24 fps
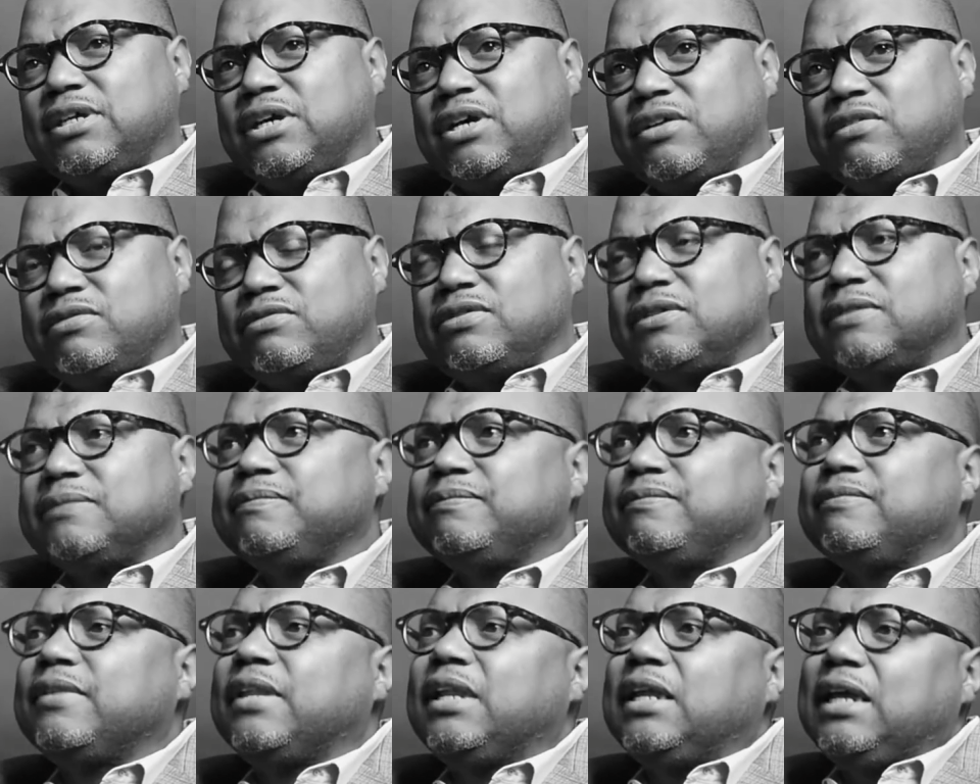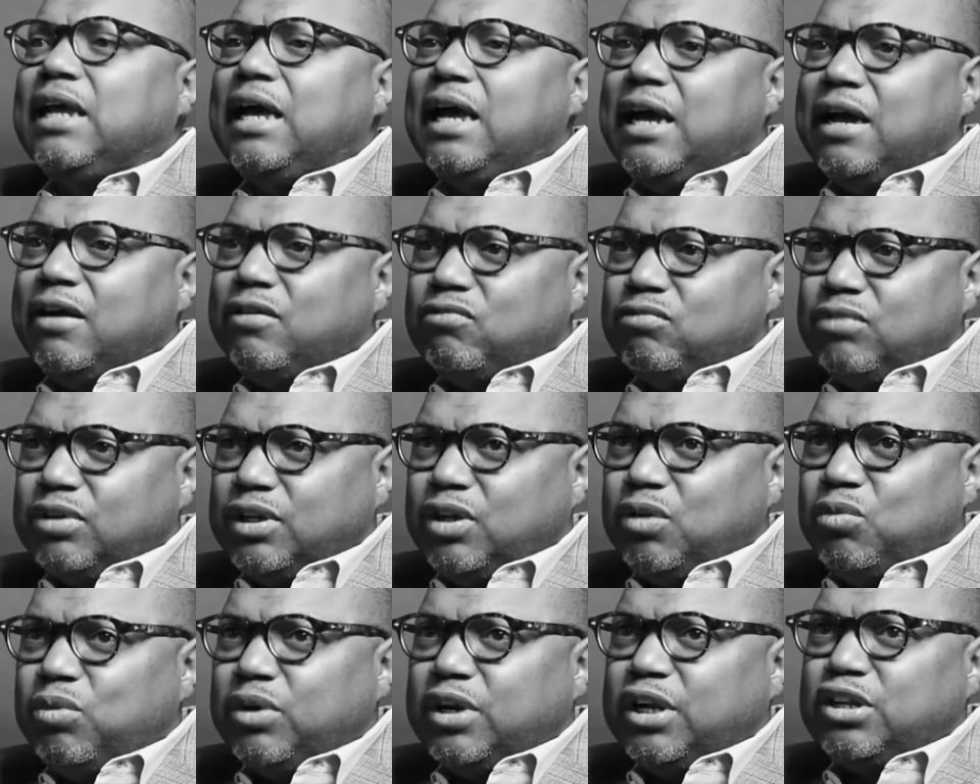of I
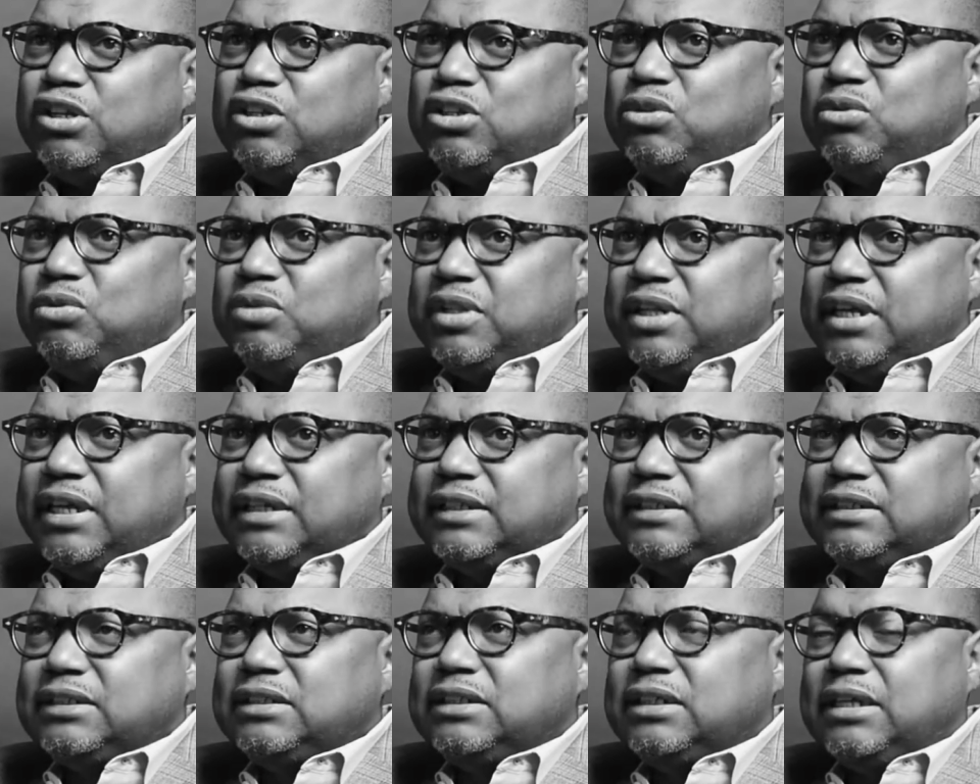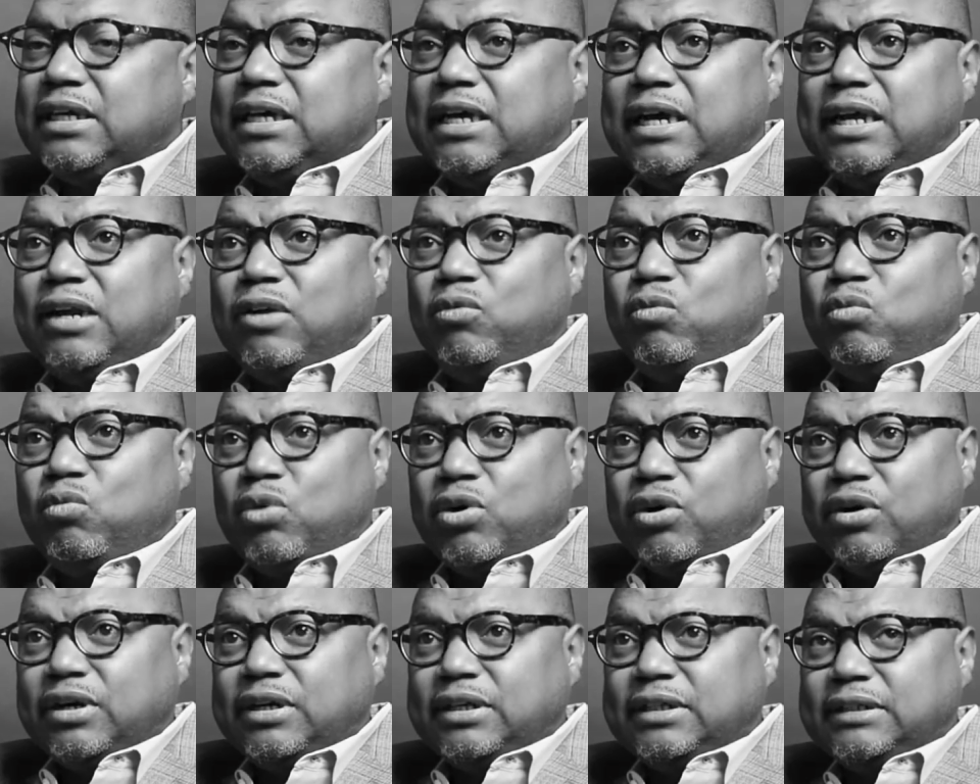really want to do this kind of
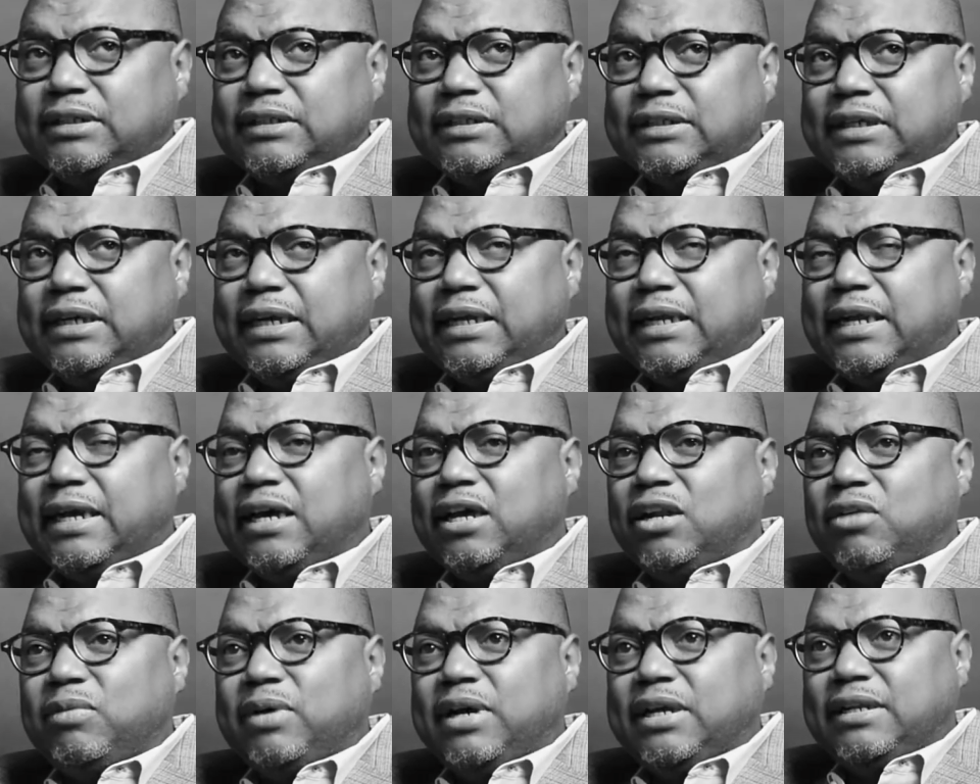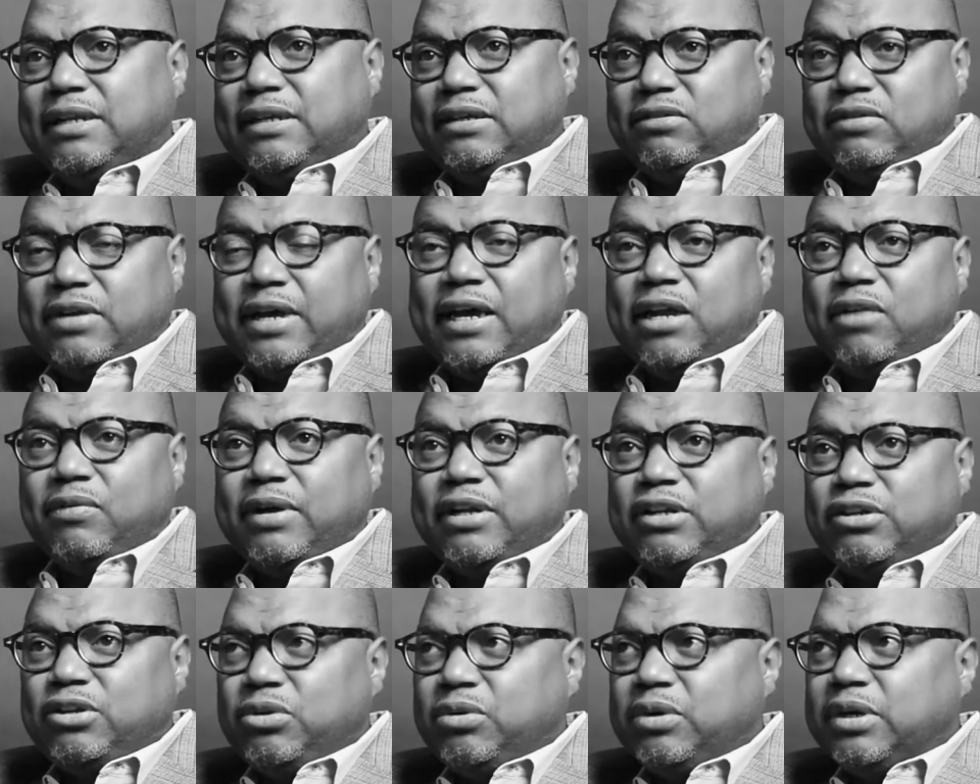work, and how do I how do
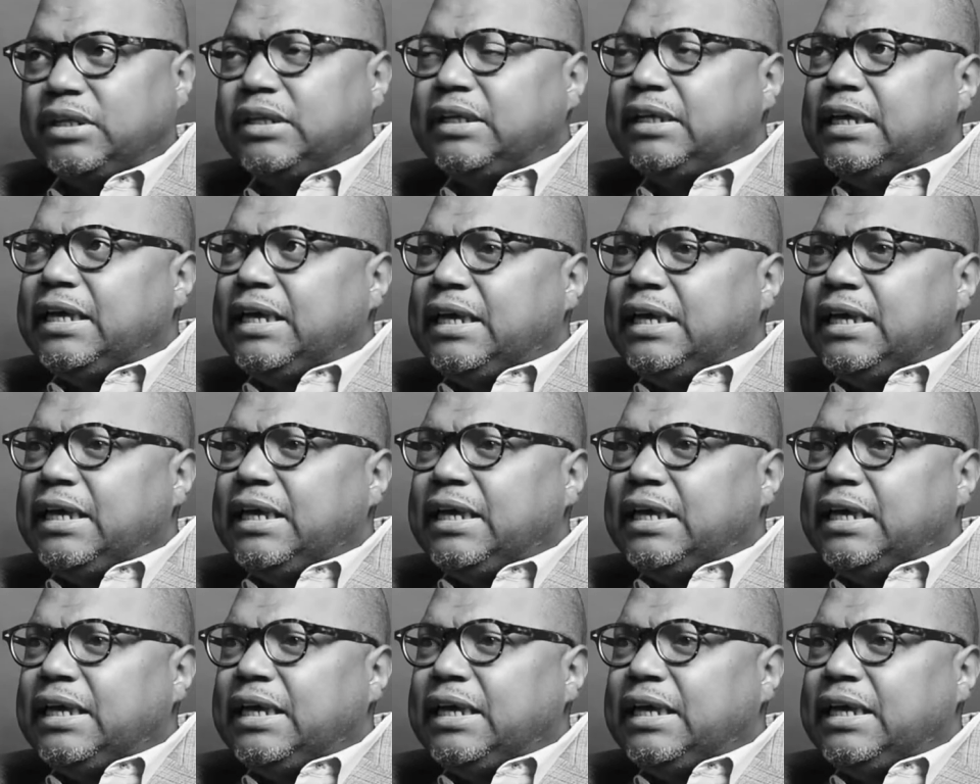I do it?